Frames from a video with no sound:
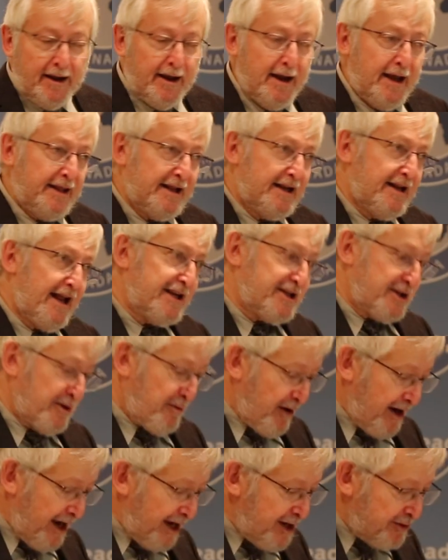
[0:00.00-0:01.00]
And the
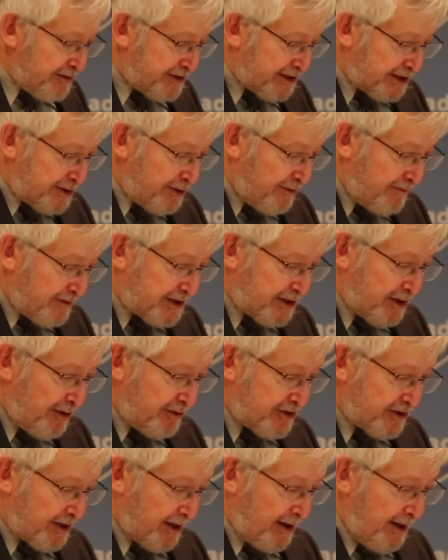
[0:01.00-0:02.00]
classic one I use is Nova
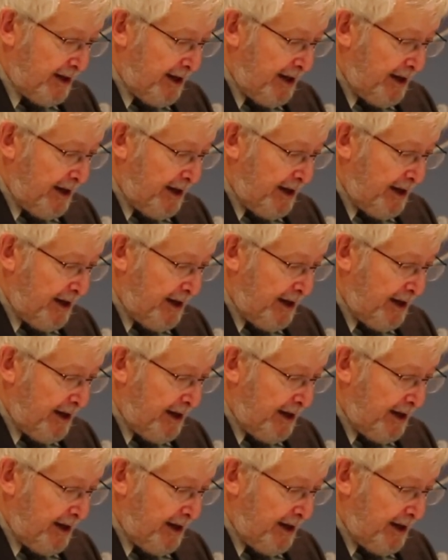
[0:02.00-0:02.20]
Scotia.